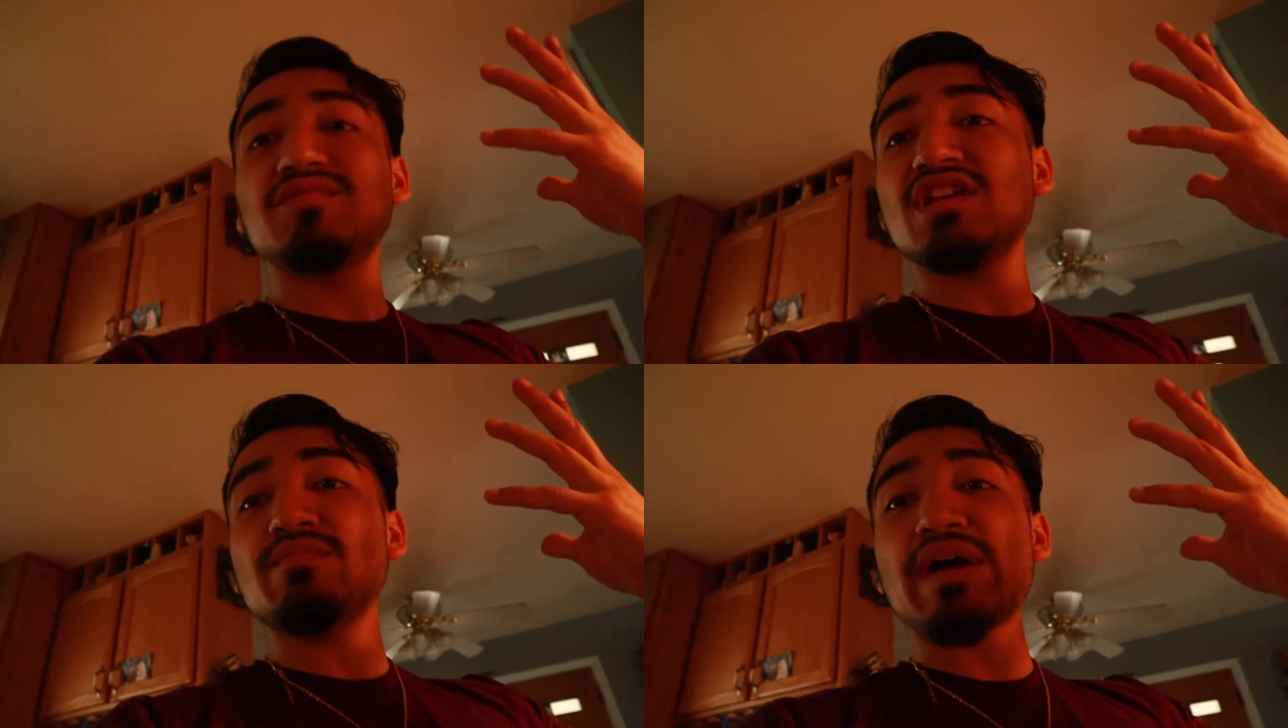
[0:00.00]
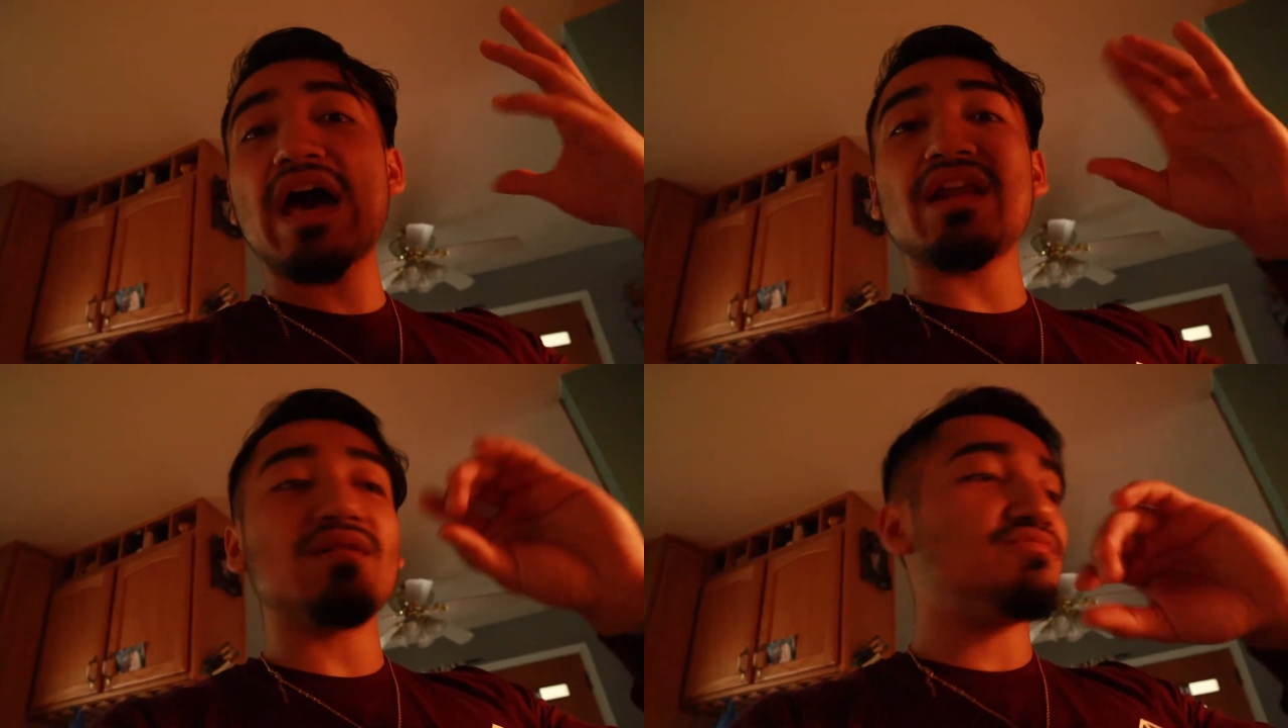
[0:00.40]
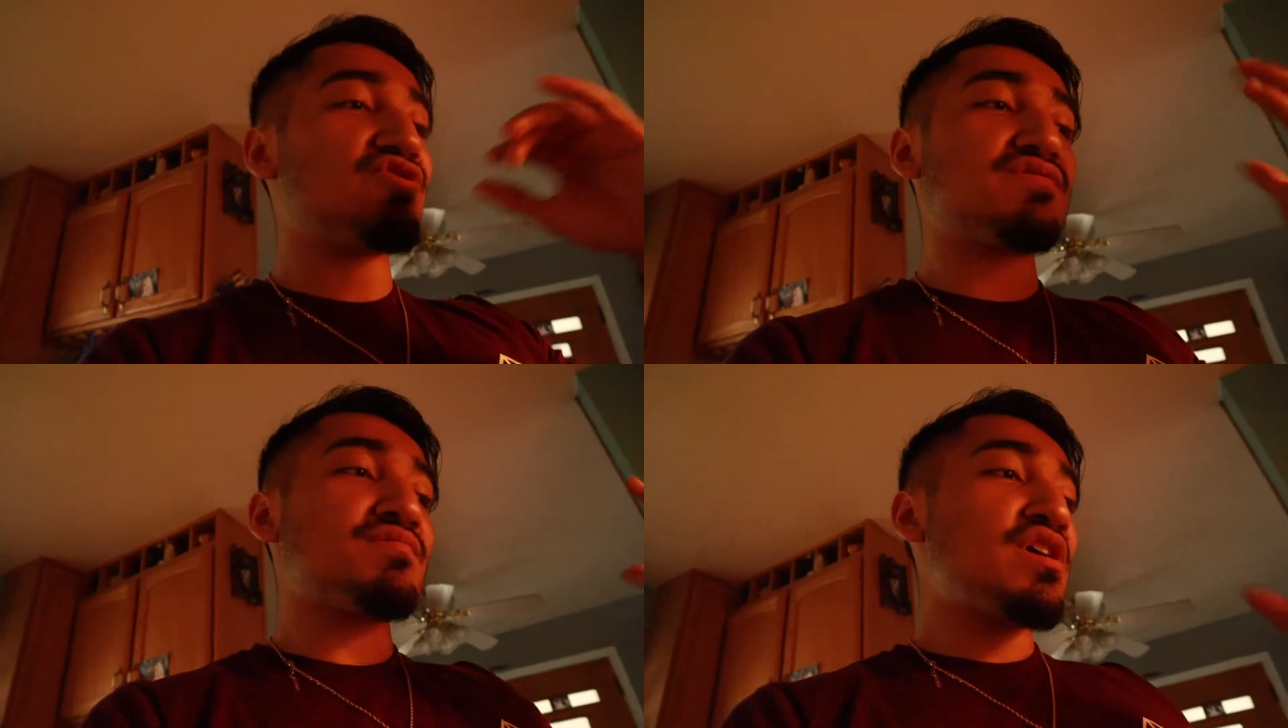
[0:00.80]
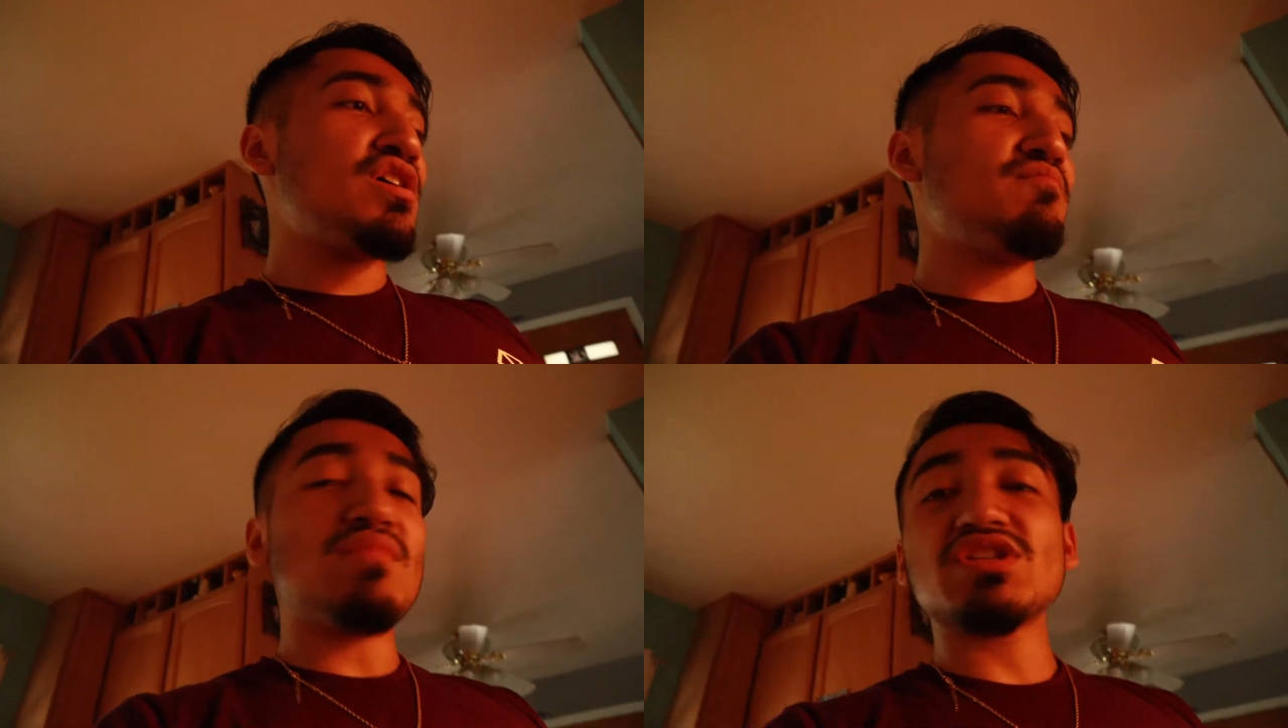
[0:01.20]
keep at it. Just
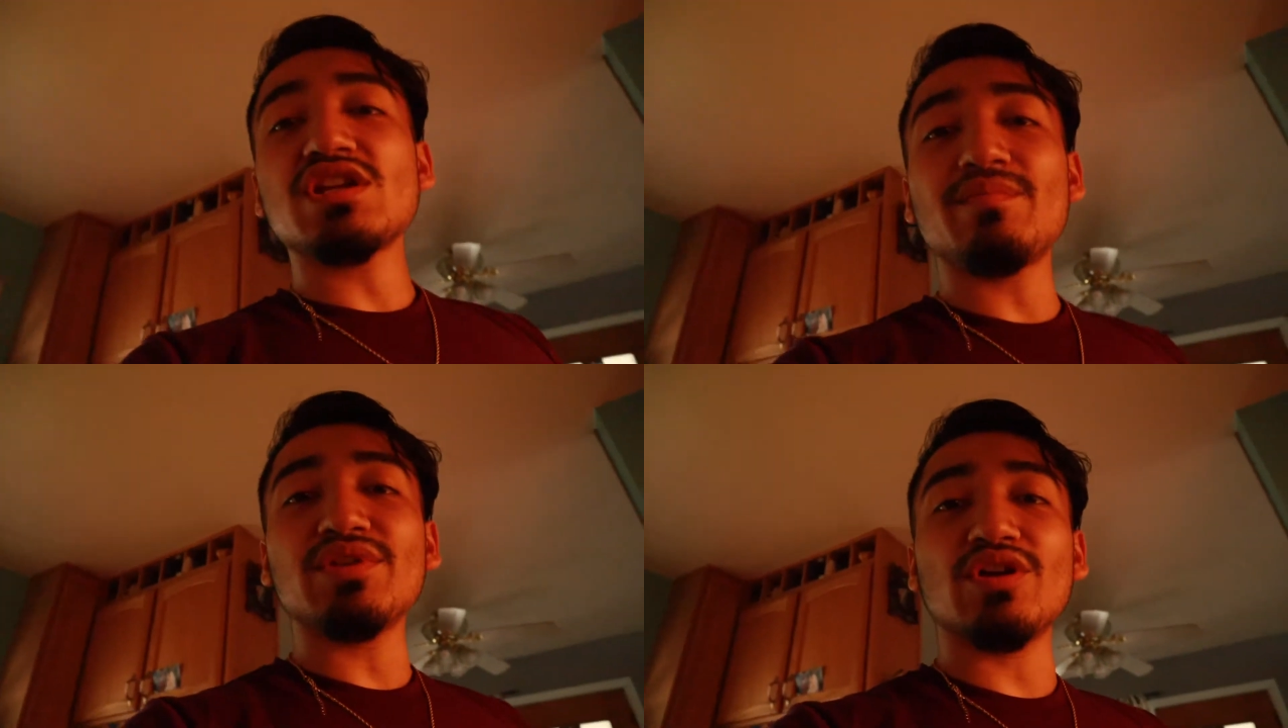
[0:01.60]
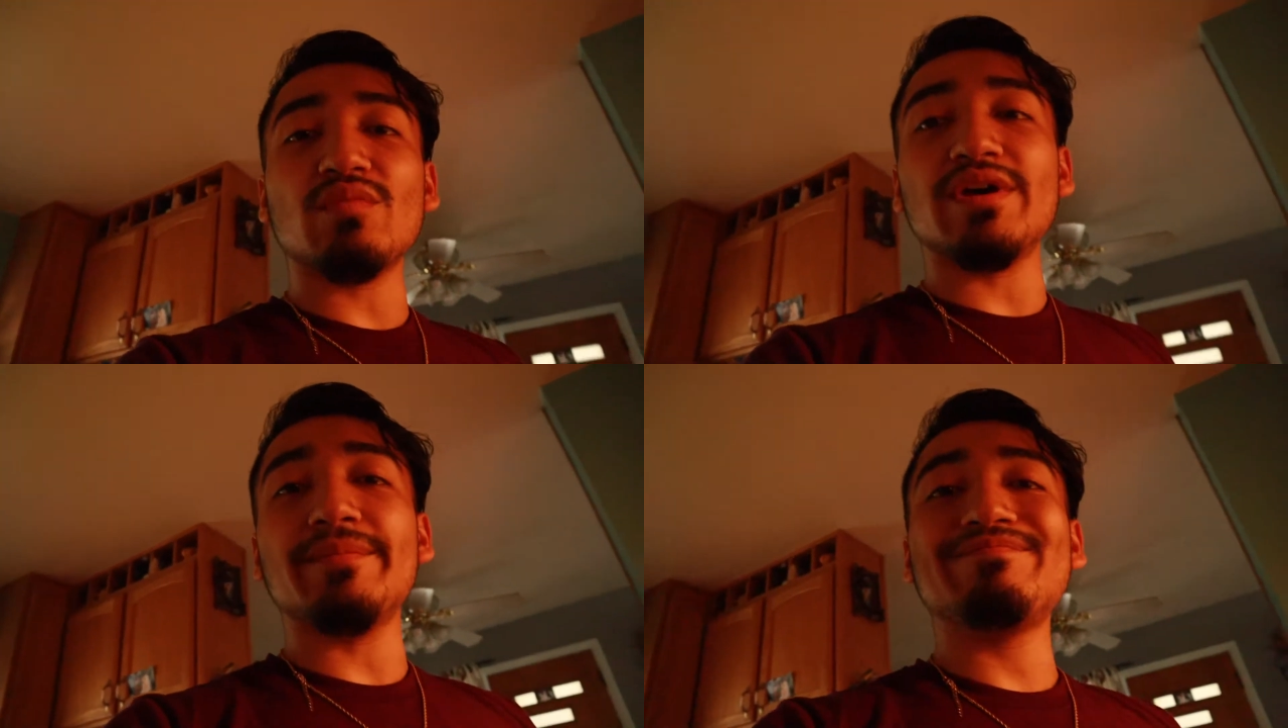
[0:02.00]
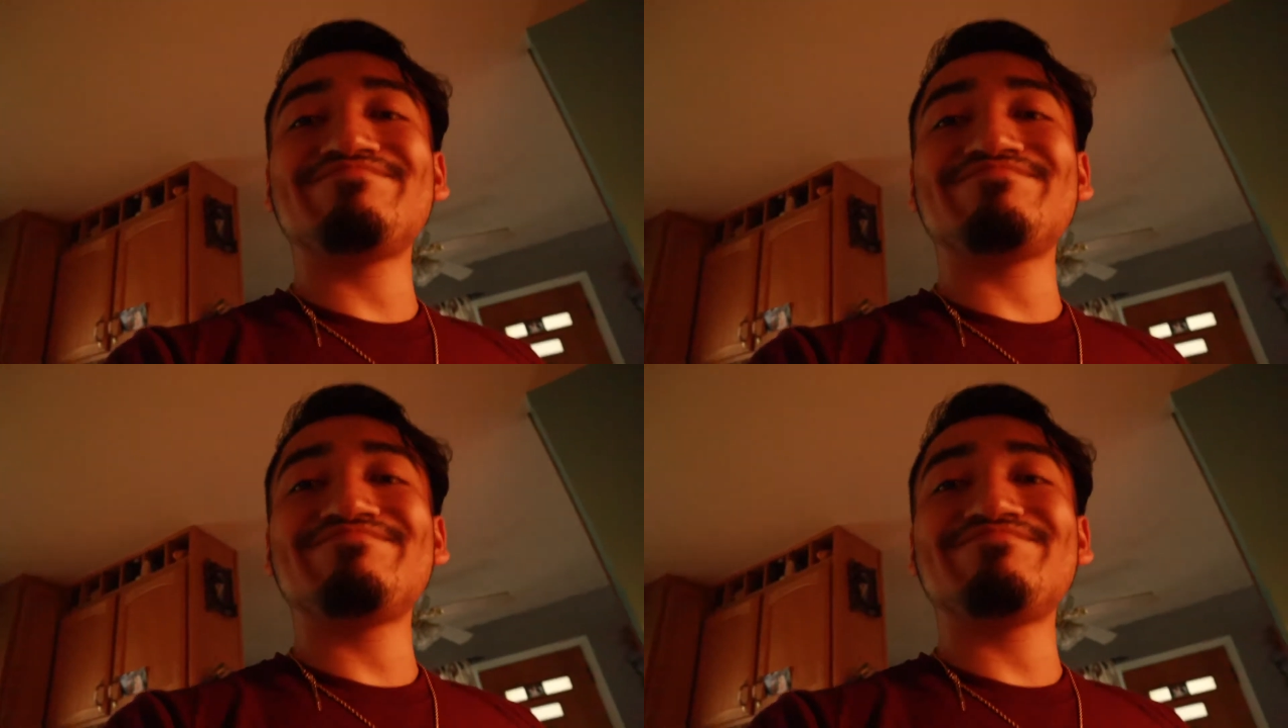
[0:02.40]
mix it up a little bit.